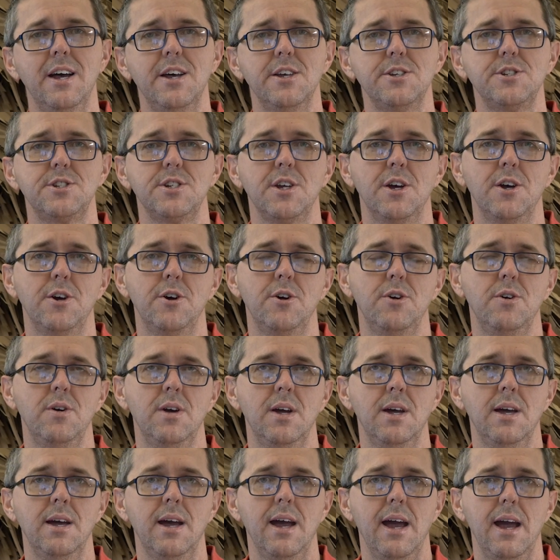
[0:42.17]
So
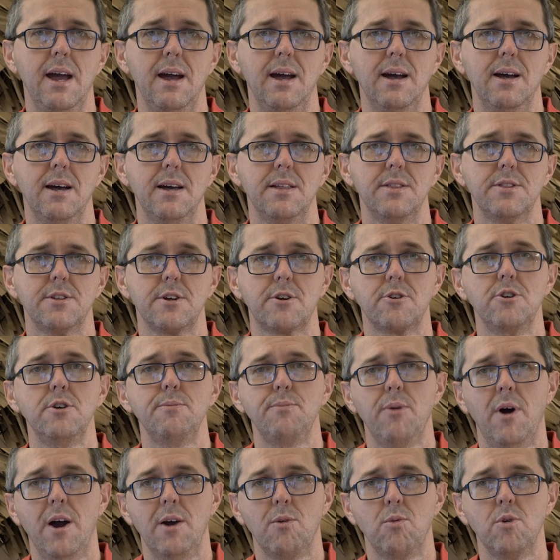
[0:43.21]
the
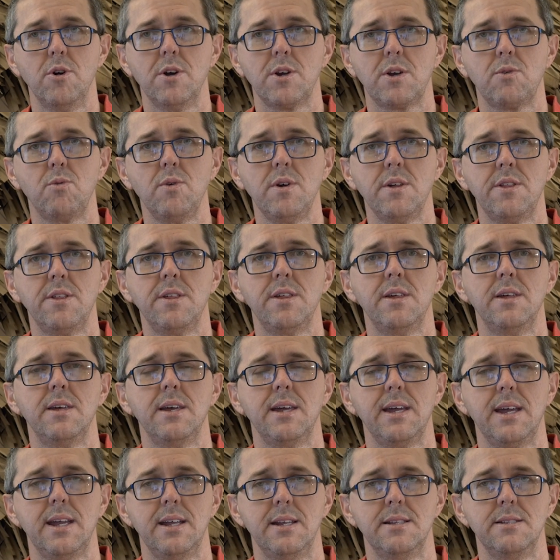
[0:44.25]
group I work with
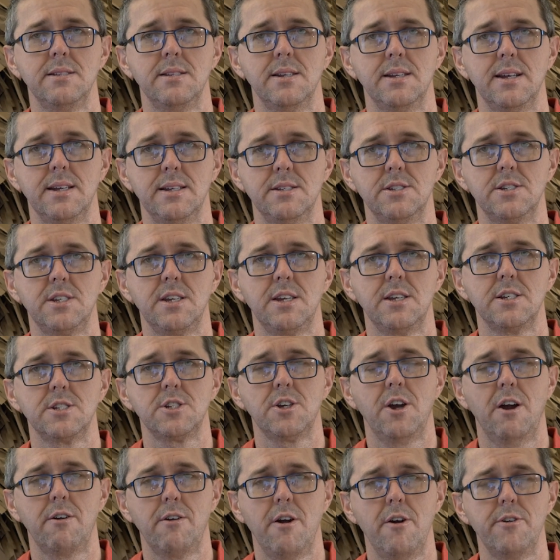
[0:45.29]
in
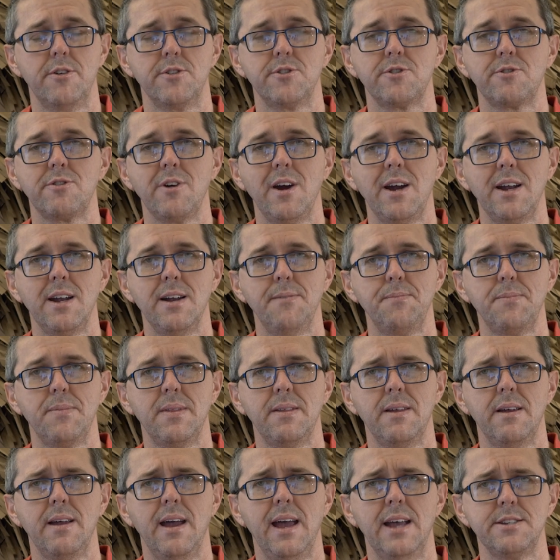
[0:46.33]
CSIRO in Australia
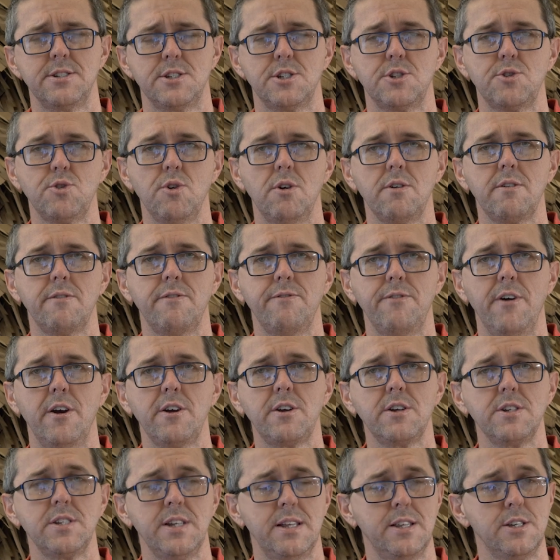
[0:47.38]
has a strong
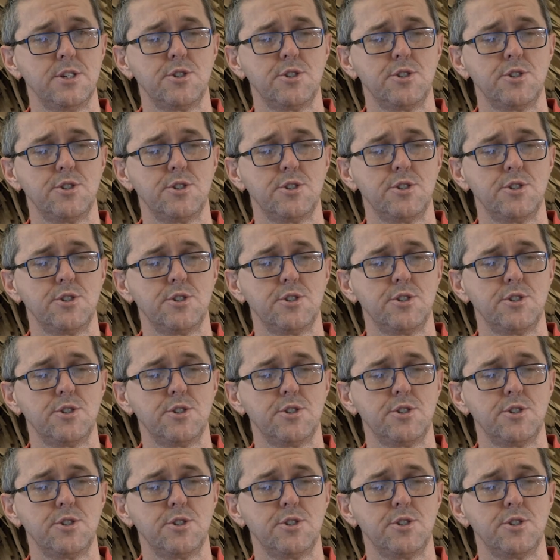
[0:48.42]
focus and a